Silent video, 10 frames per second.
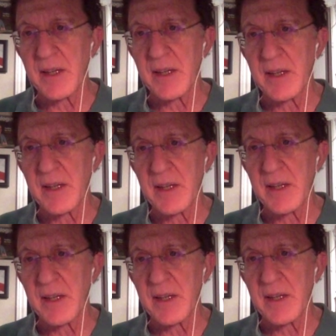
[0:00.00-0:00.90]
you learn
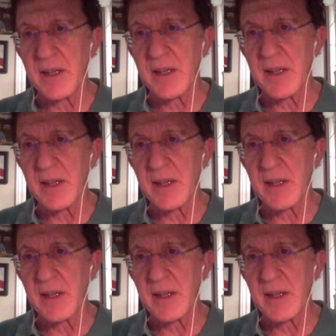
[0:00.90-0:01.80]
that you're not
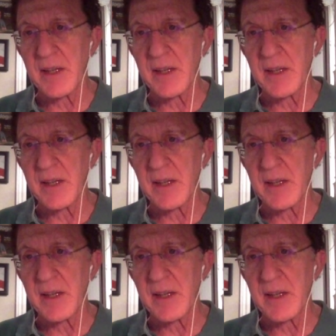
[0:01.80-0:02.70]
alone, and
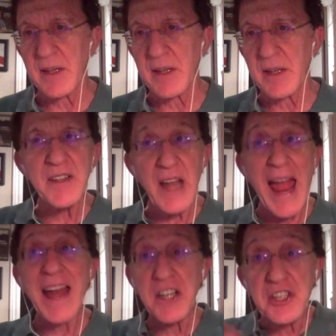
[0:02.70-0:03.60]
in
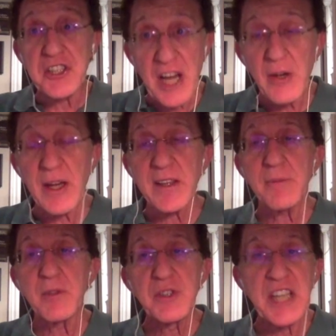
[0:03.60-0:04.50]
sharing them, you
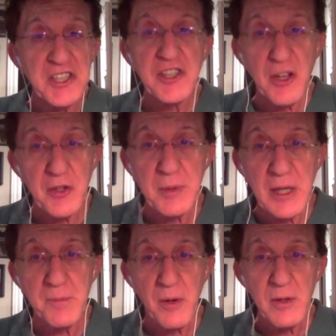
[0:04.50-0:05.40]
teach other
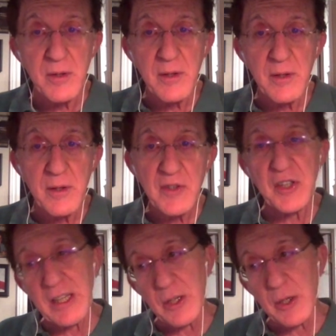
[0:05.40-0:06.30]
people, so
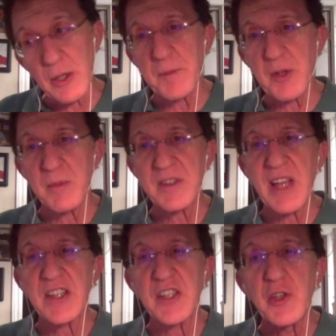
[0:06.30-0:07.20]
they learn from your
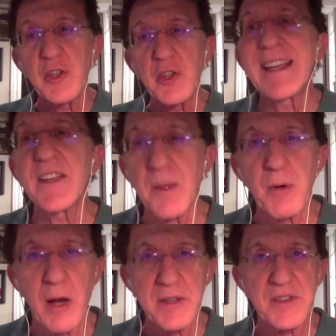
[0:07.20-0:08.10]
mistakes, and you begin
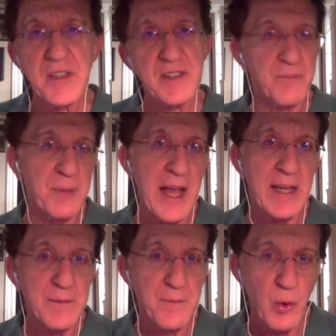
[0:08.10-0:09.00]
the process of
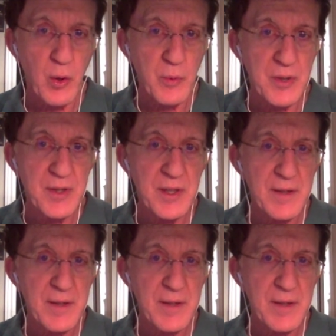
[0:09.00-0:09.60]
paying it forward.